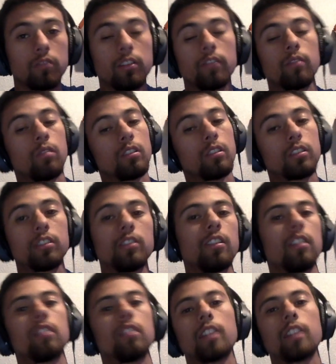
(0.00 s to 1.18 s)
If you want to,
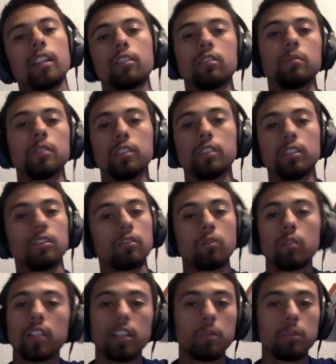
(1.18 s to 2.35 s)
you don't got to, but if you
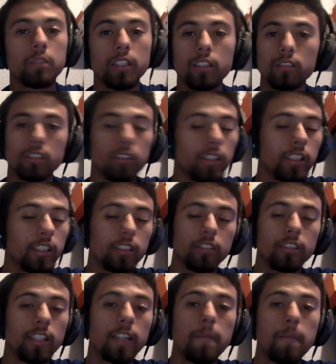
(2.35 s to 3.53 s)
want to help me out, go ahead, do
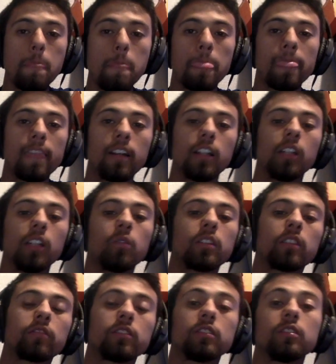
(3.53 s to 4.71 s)
that. Without
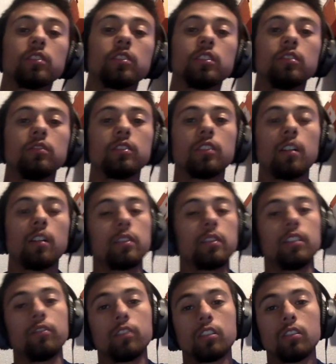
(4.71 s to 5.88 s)
further ado, I'm gonna
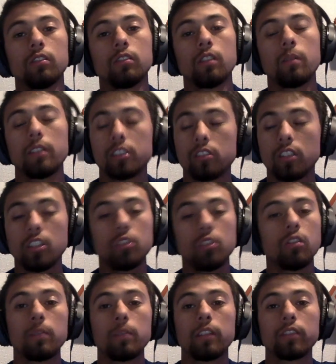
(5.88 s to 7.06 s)
let you go.
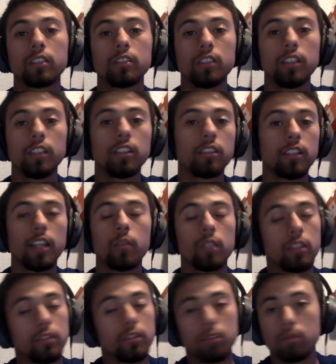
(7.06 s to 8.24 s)
Hope you have a good day, good night,
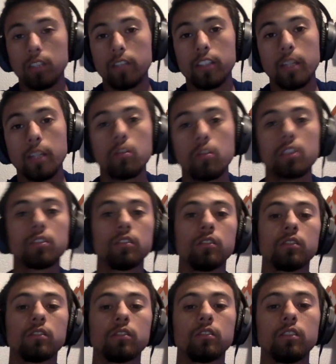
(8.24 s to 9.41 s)
whatever time you're watching this.
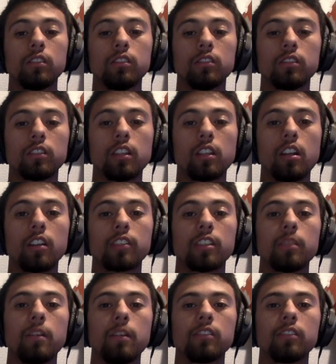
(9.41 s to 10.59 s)
Y'all, and I'm
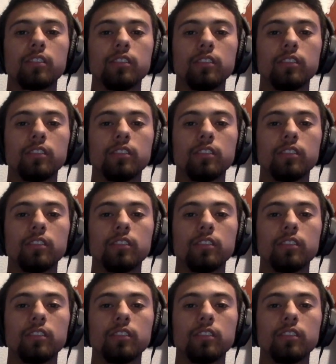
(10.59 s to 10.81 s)
out. See you.